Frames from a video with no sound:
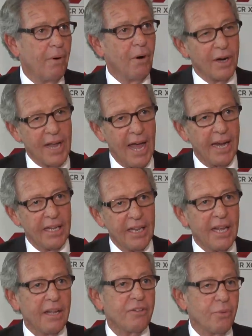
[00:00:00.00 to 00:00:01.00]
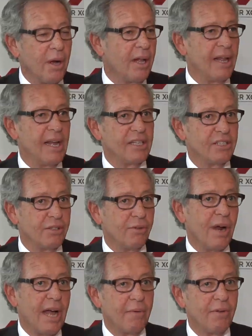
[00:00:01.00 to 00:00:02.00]
organically as well as
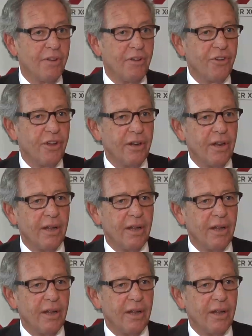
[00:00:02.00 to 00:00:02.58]
through acquisition.